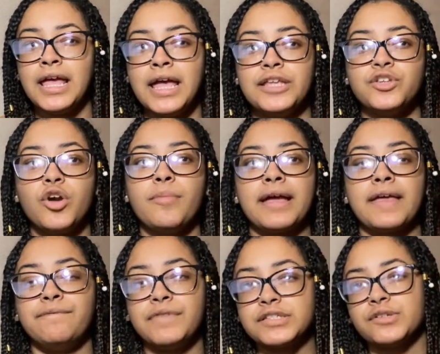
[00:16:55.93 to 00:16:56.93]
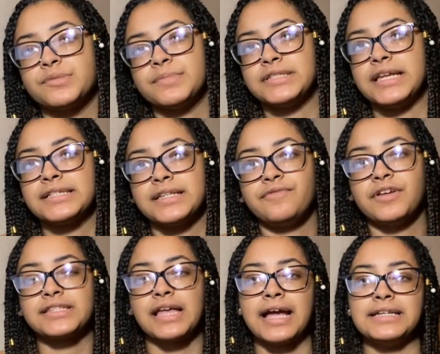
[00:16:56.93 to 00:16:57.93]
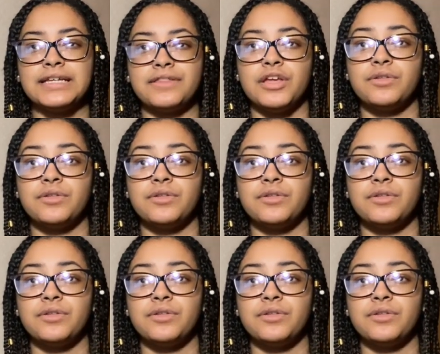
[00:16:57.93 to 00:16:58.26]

and you go back and fix those mistakes and fix the idea that